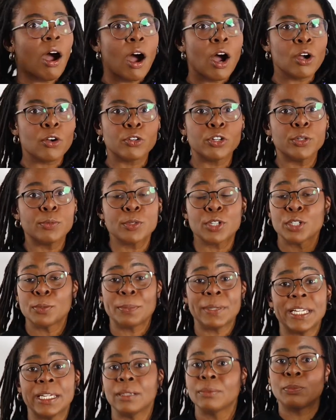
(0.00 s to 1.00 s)
R group could
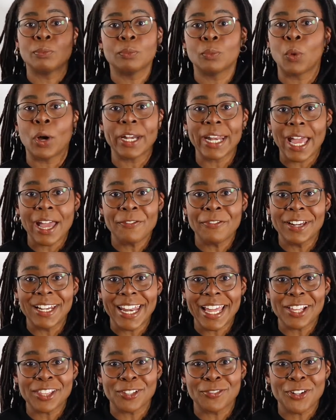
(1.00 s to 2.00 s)
be whatever
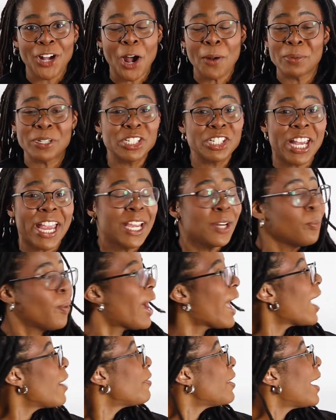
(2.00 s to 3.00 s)
length of carbon chain,
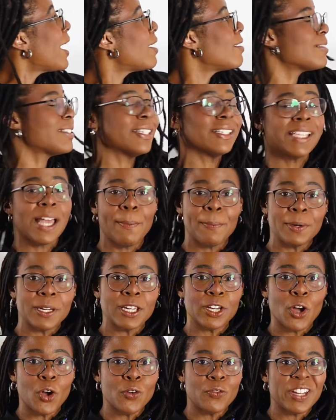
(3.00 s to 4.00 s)
whatever else is
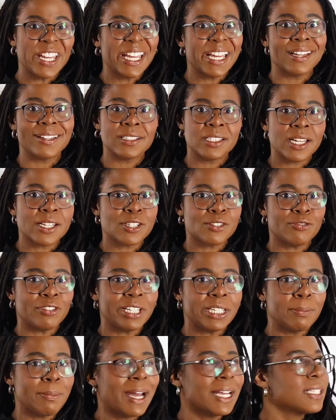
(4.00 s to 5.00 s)
happening over here, doesn't
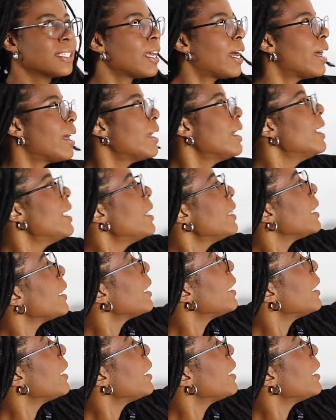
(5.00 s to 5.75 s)
really matter. The